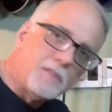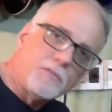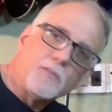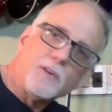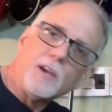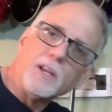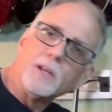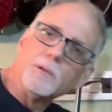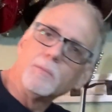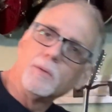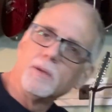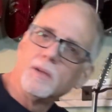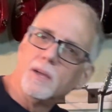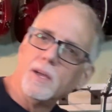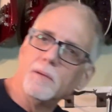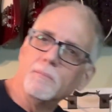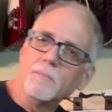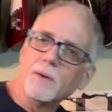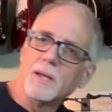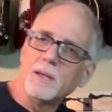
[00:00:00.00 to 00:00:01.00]
find them,
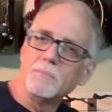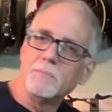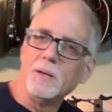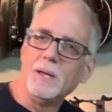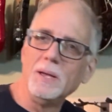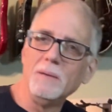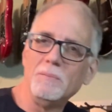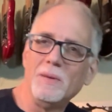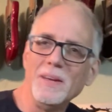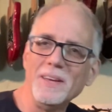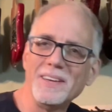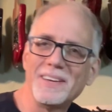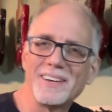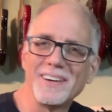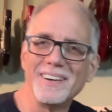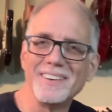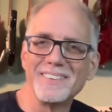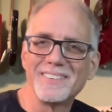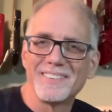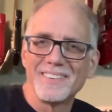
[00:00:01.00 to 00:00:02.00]
it might be
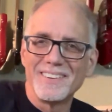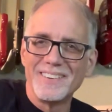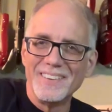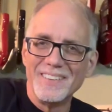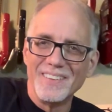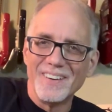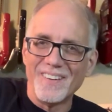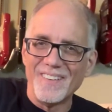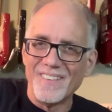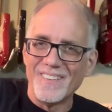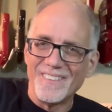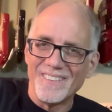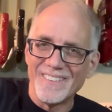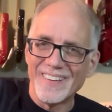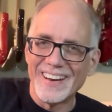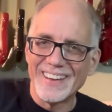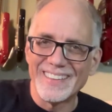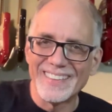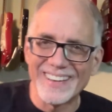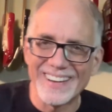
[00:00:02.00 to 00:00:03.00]
because they're in the hole
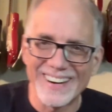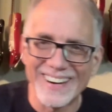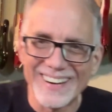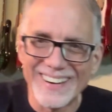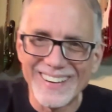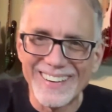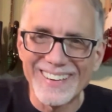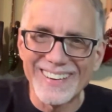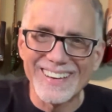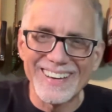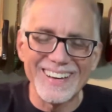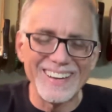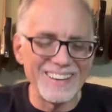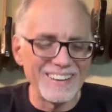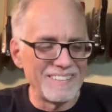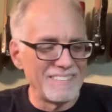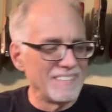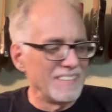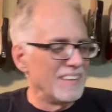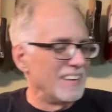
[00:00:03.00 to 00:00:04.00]
right there.
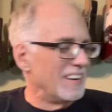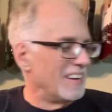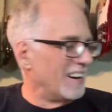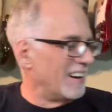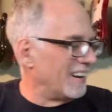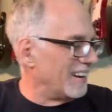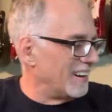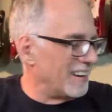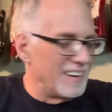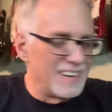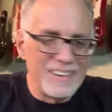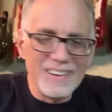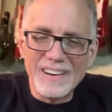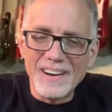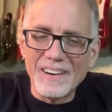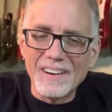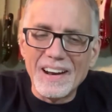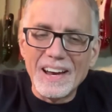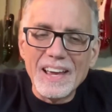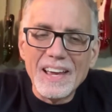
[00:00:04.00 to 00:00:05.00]
Okay. All
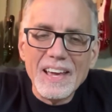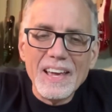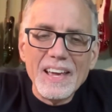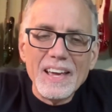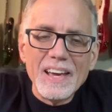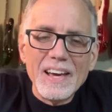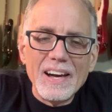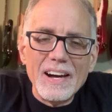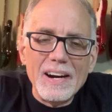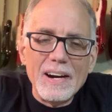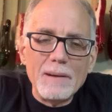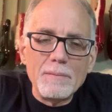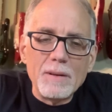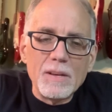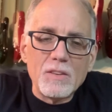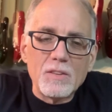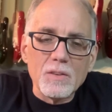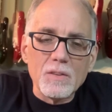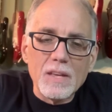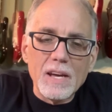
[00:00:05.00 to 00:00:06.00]
right.
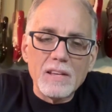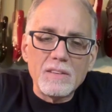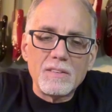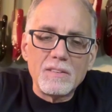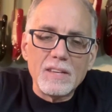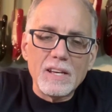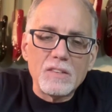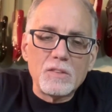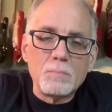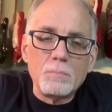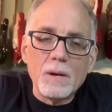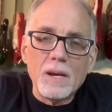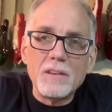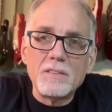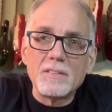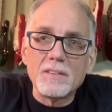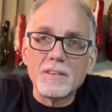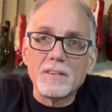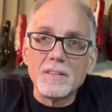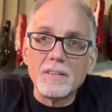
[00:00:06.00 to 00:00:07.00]
And so that's
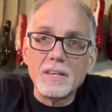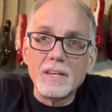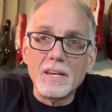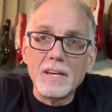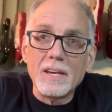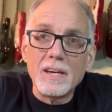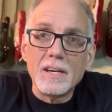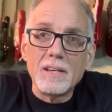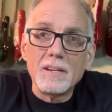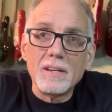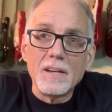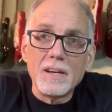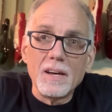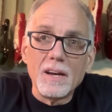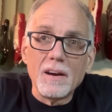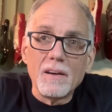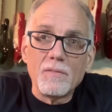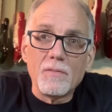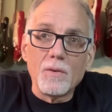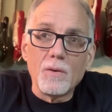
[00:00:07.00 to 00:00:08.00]
basically it
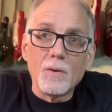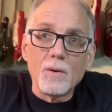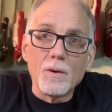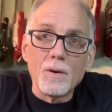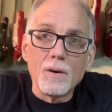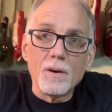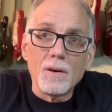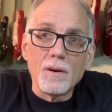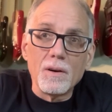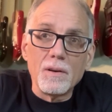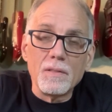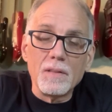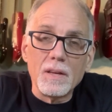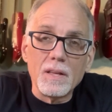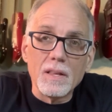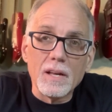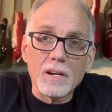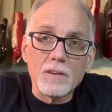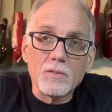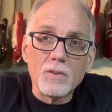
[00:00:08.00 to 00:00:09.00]
for the
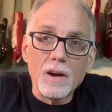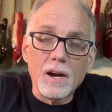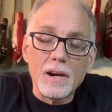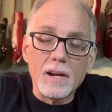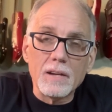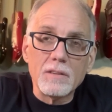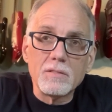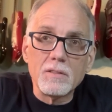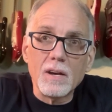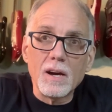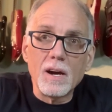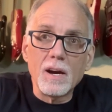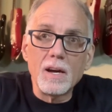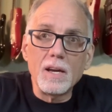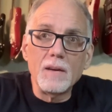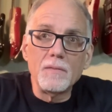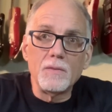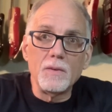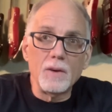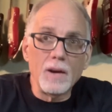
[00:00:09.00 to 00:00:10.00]
electronics.
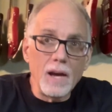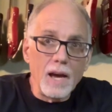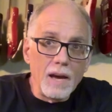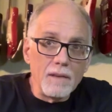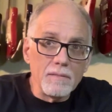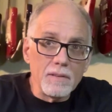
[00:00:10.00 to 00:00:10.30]
If you have